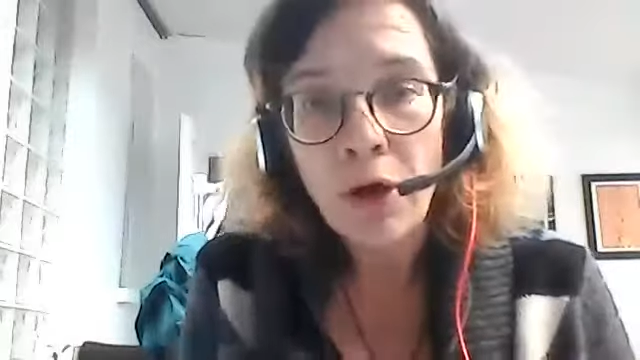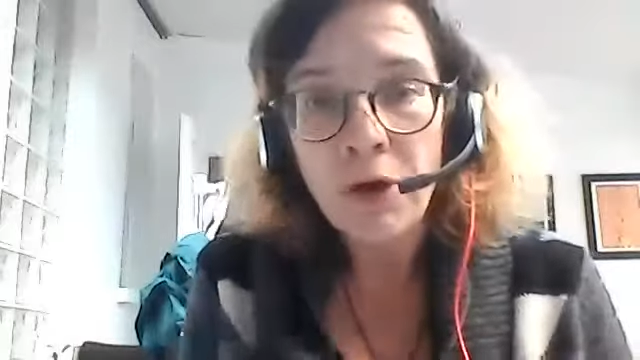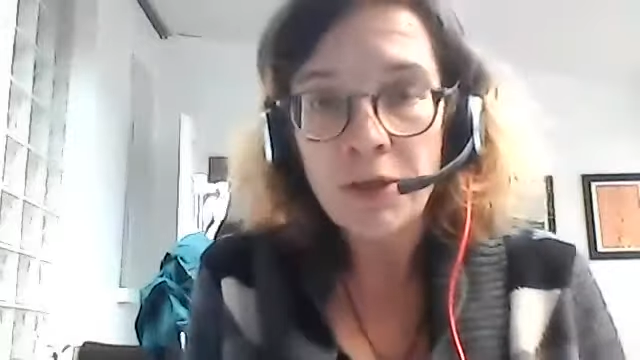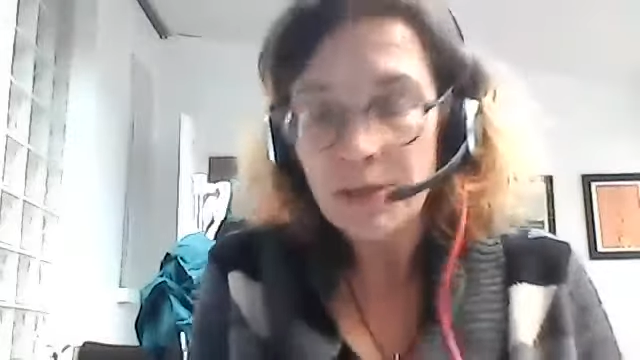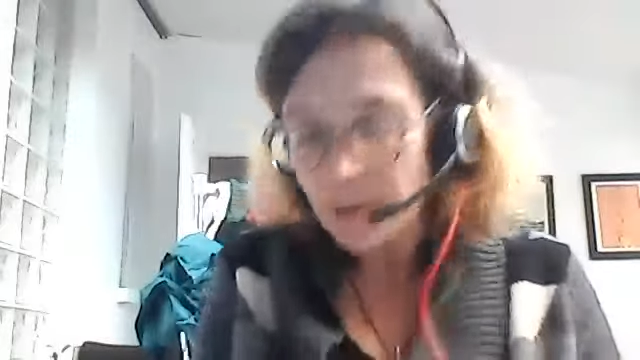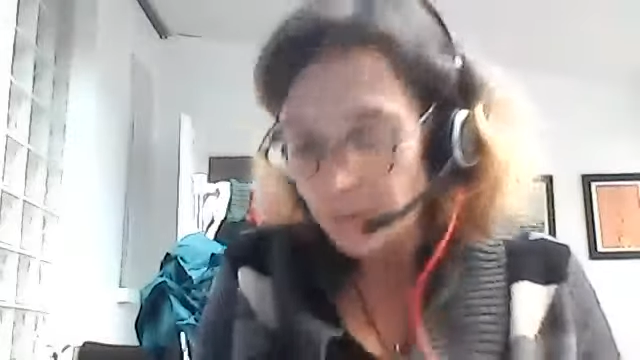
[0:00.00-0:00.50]
on
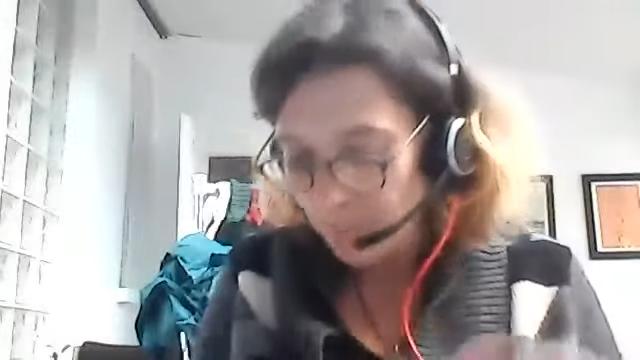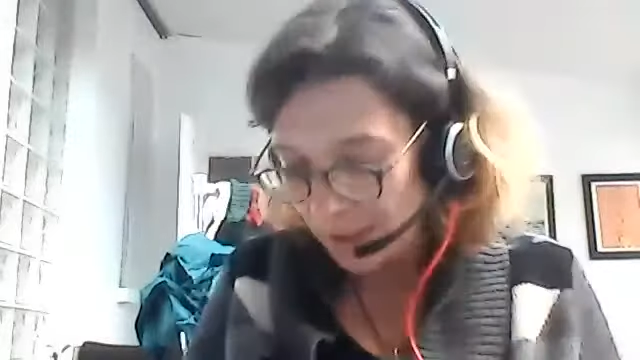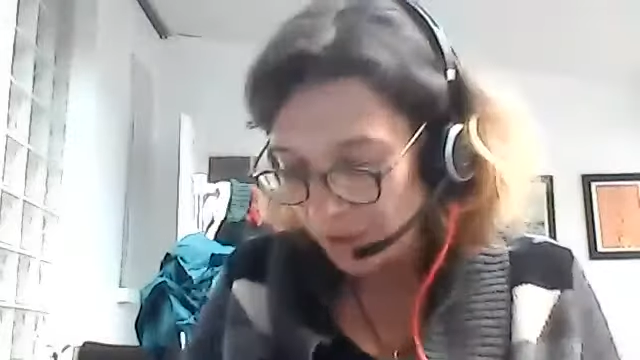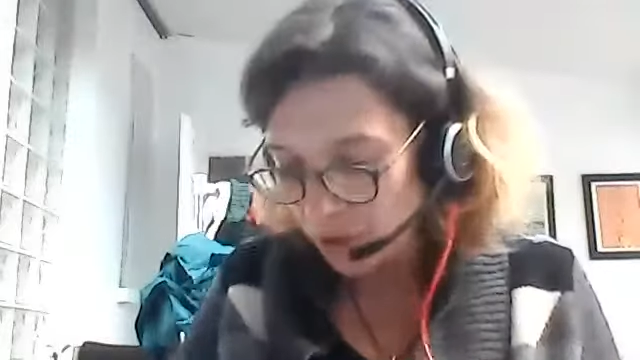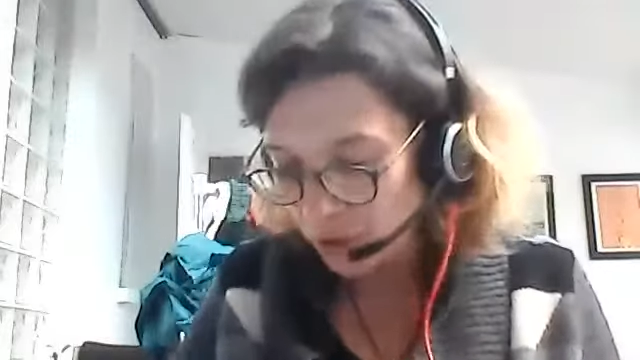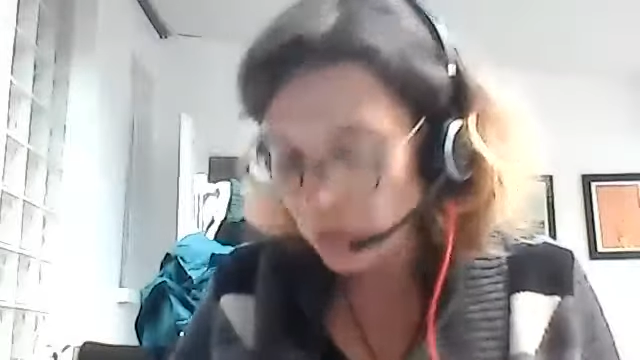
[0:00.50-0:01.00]
a
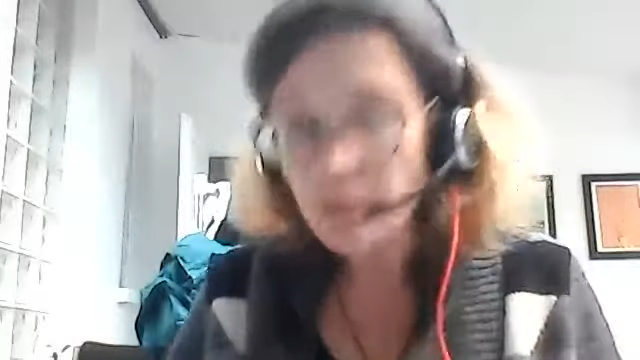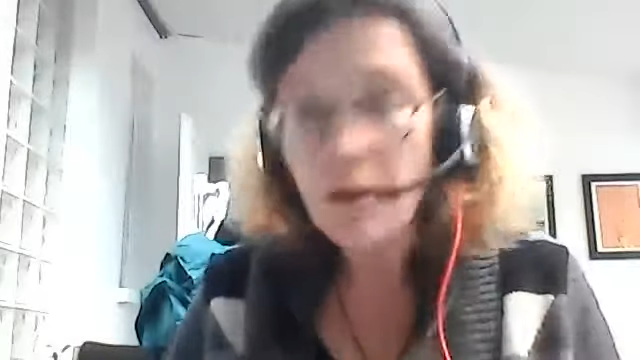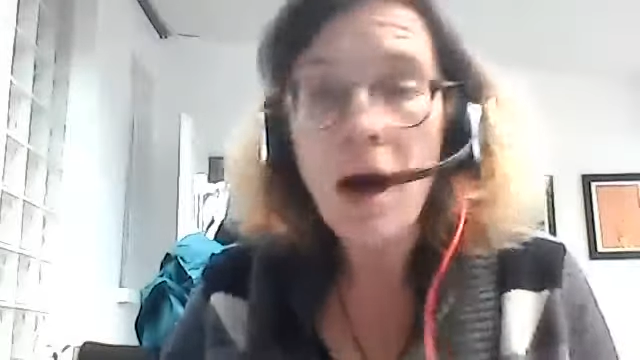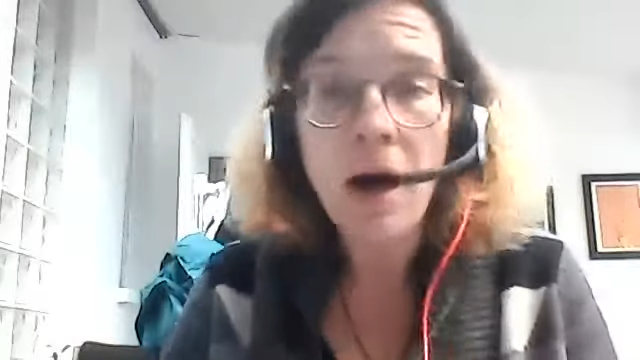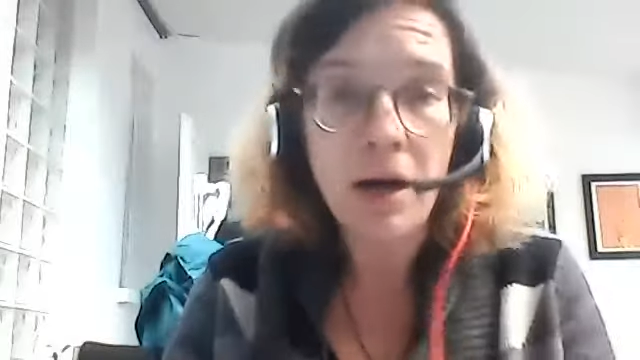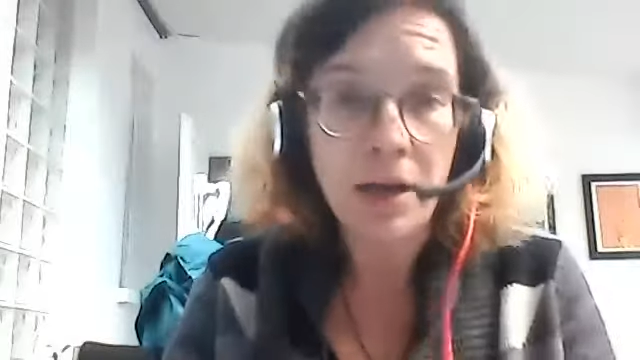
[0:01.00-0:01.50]
special
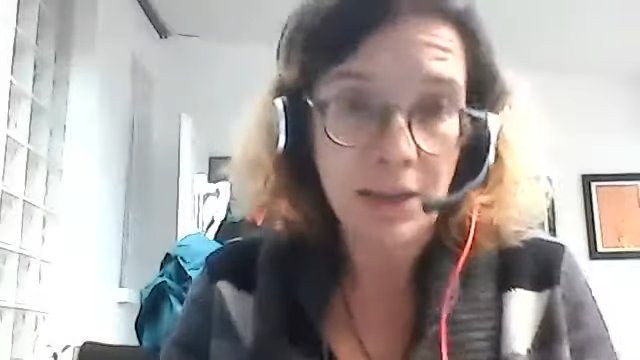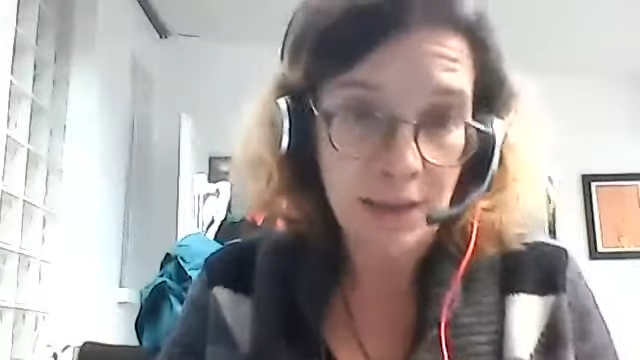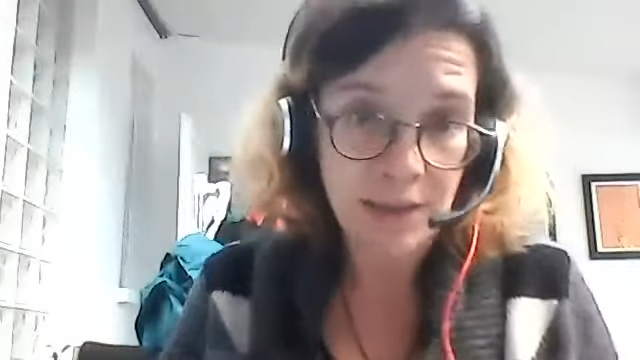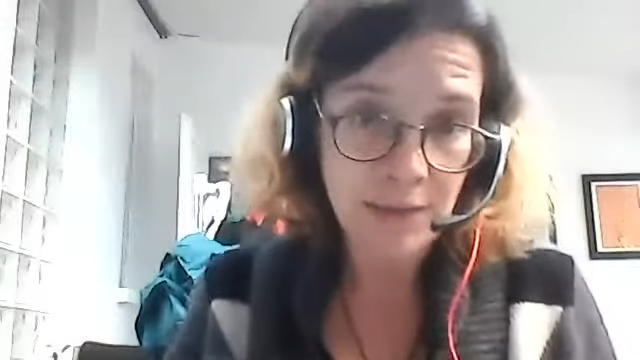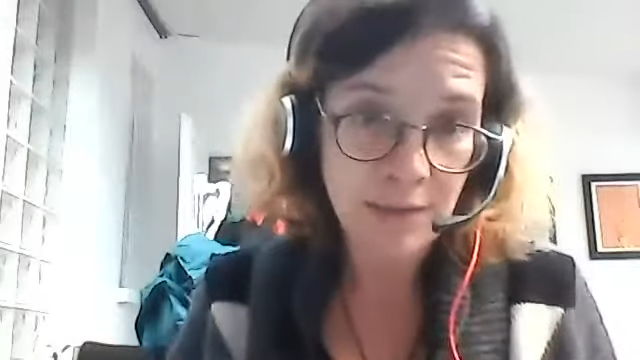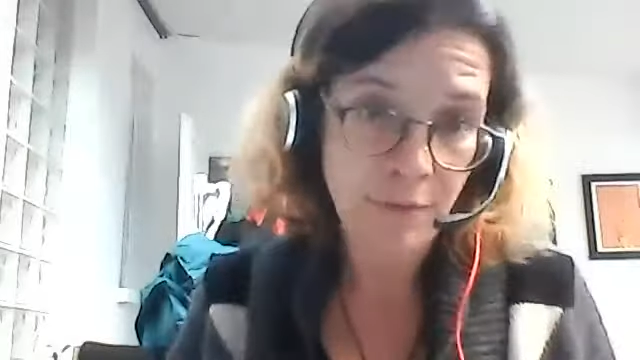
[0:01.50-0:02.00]

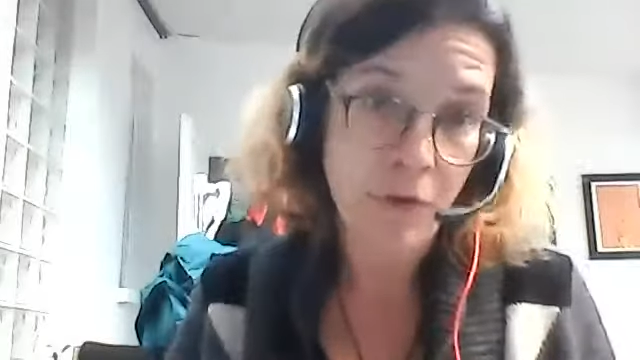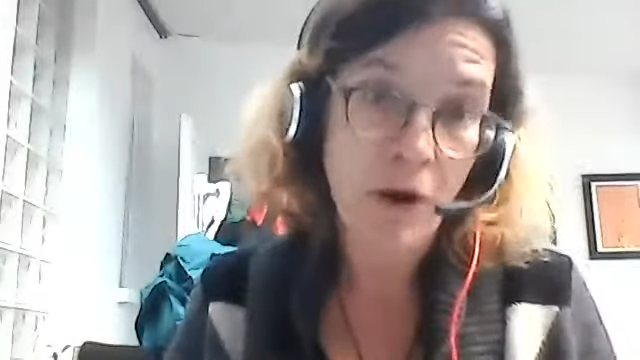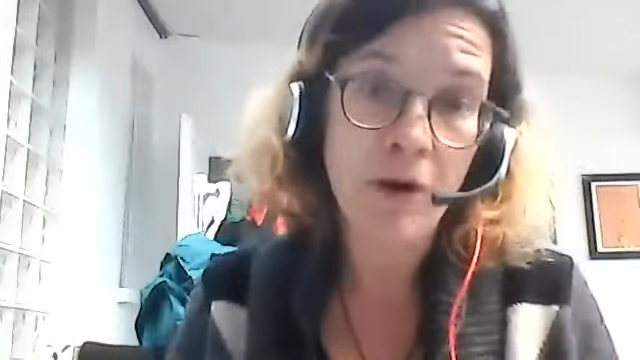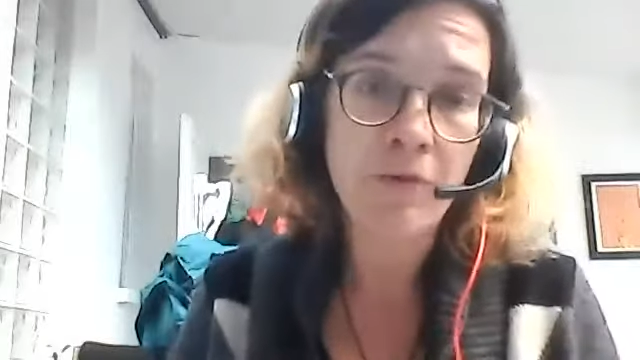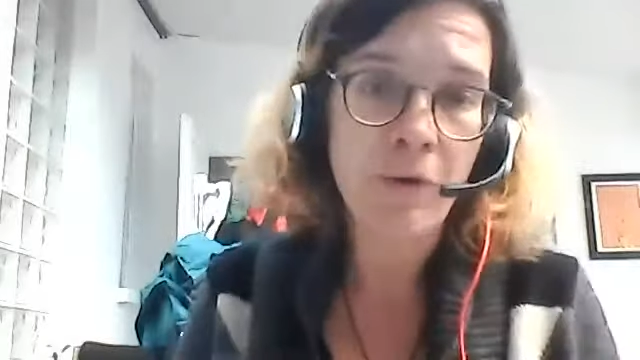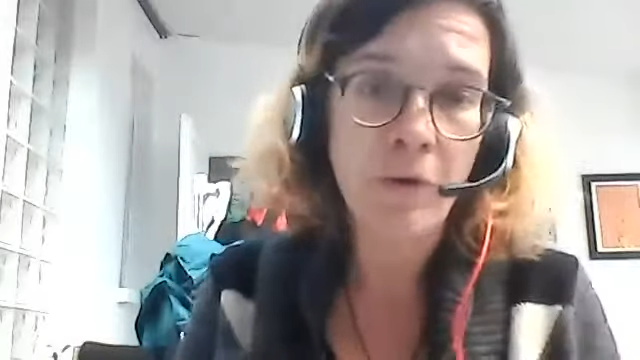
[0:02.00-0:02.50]
harness for
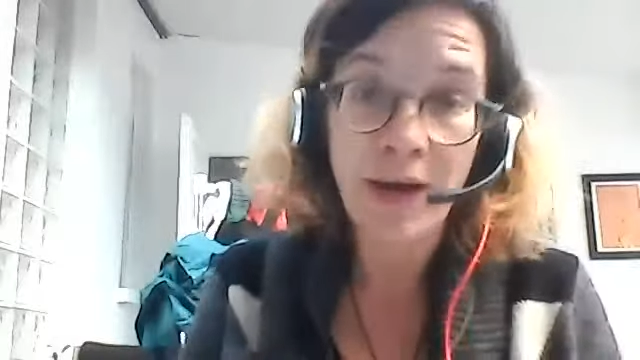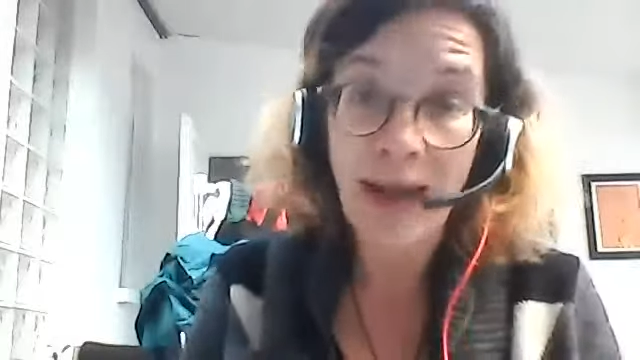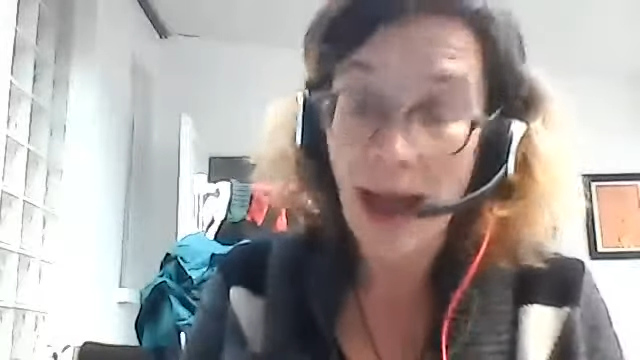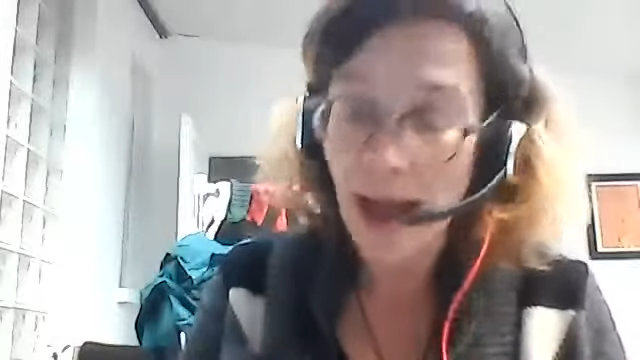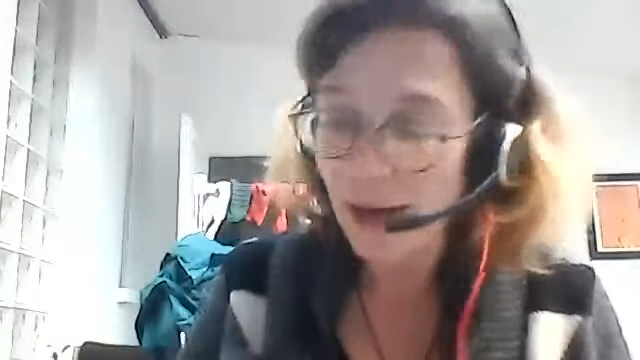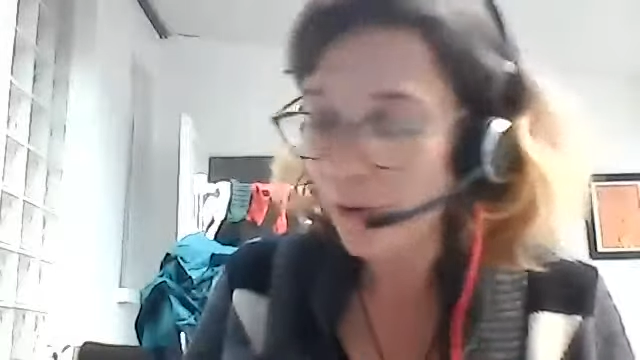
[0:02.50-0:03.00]
over an
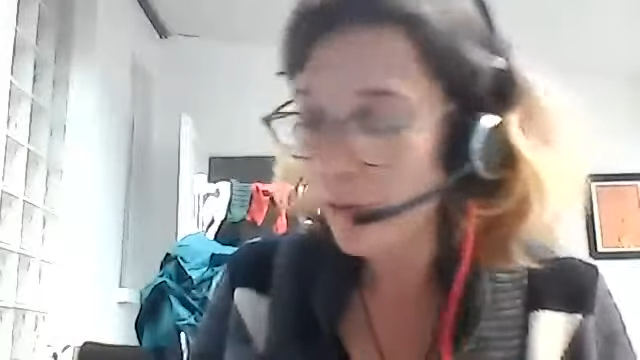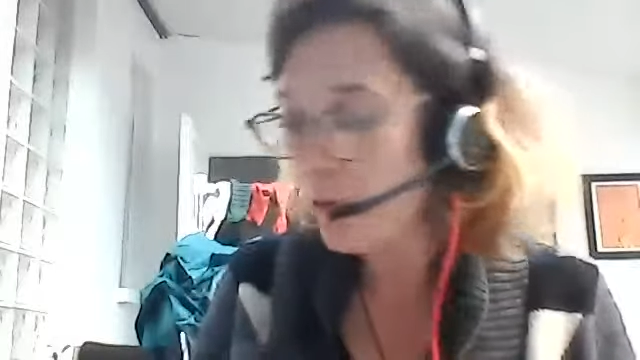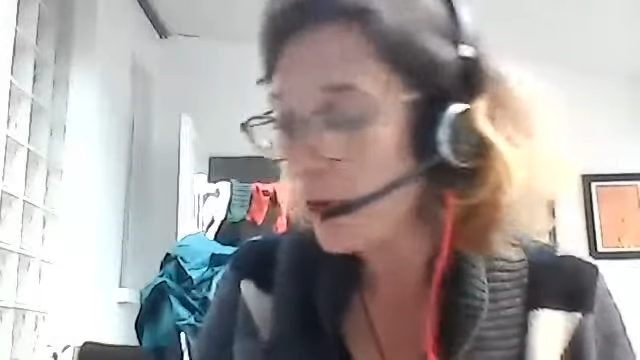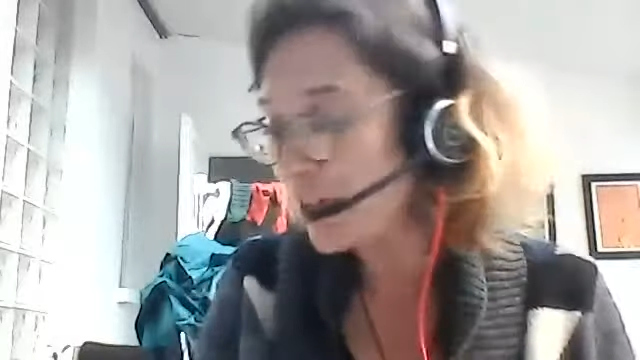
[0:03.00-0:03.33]
hour a